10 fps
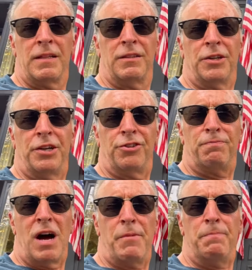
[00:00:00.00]
Look at this
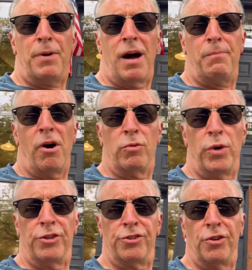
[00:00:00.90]
mom and pop
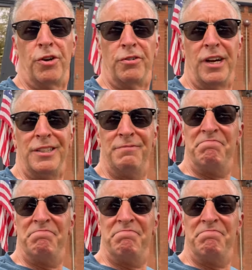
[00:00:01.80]
hardware store, right?